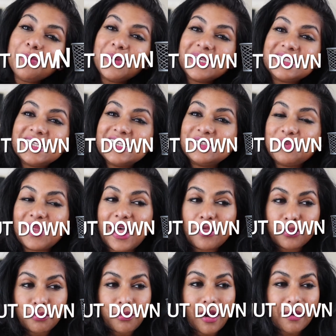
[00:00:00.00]
a business without
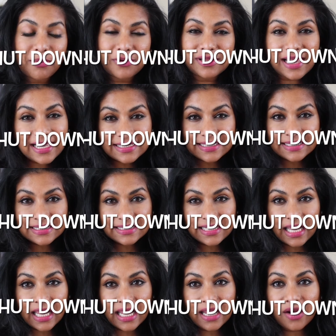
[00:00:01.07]
the proper
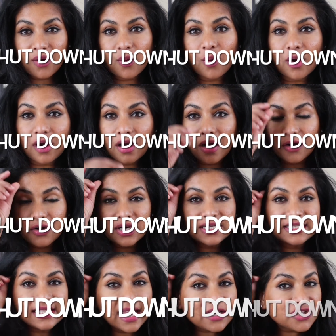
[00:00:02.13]
licensing or
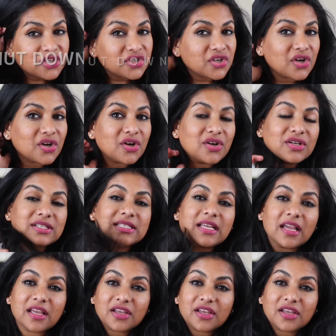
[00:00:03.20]
credentials,